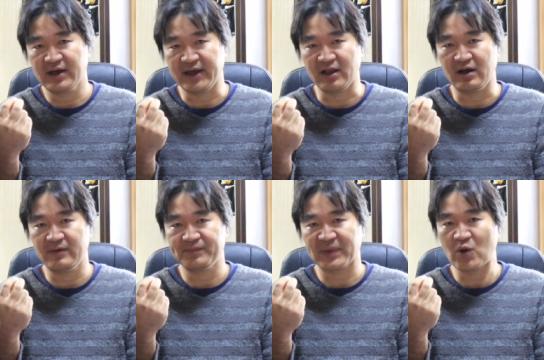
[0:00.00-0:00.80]
You know,
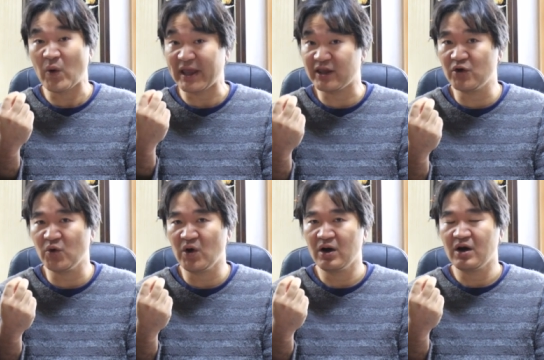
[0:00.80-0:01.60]
when
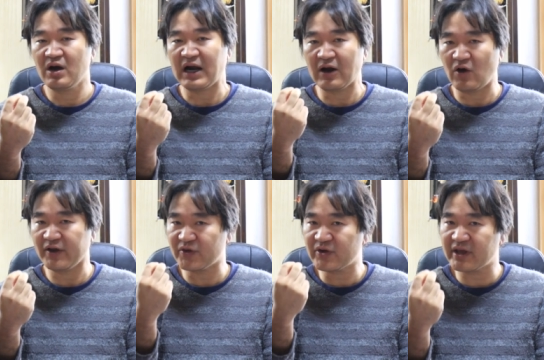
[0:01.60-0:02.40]
you are
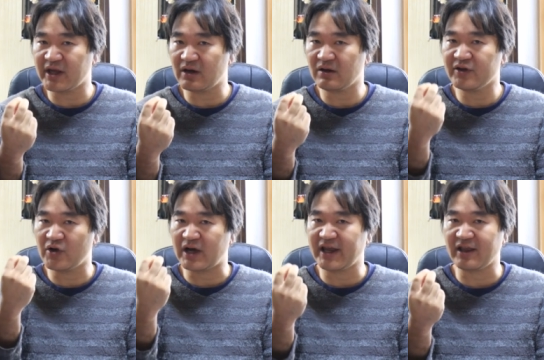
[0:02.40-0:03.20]
going to kill
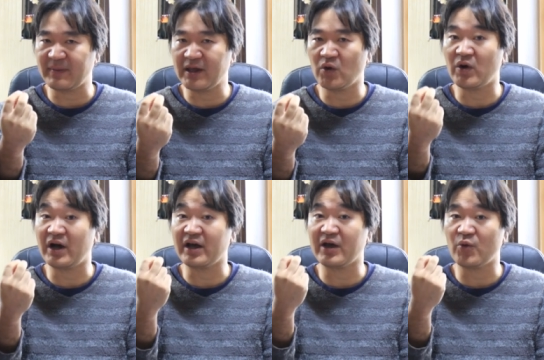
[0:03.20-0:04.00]
your enemy
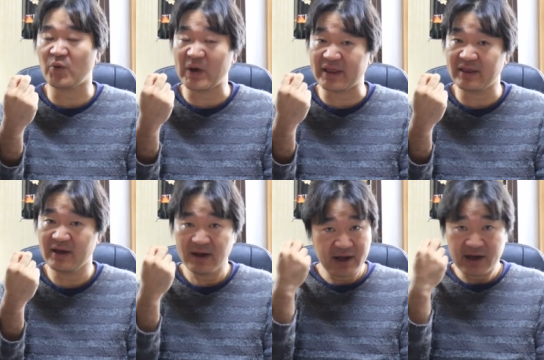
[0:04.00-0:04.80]
or when
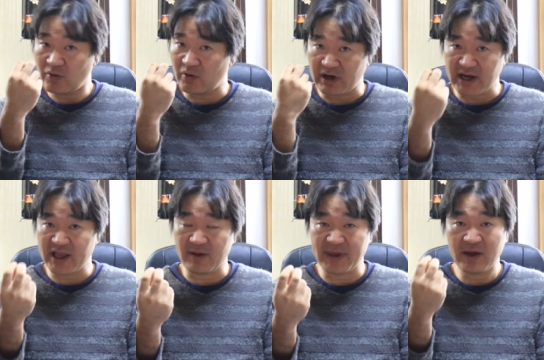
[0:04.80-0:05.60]
or
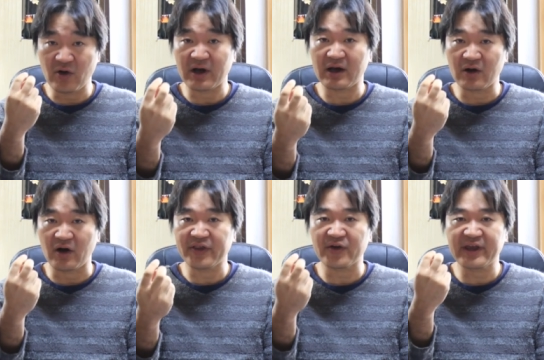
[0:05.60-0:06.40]
enemy are
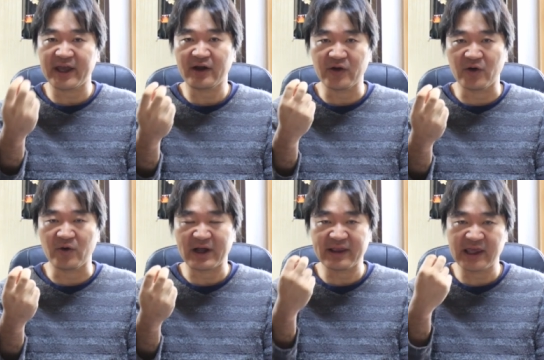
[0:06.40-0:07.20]
going to kill
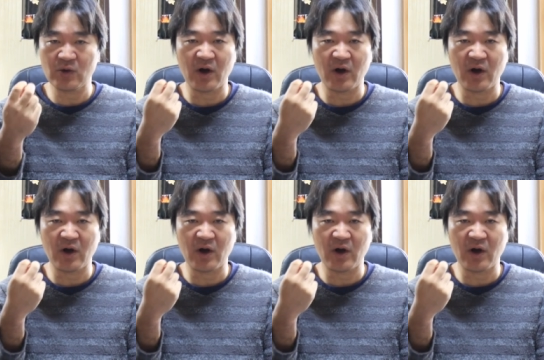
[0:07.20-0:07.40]
you and he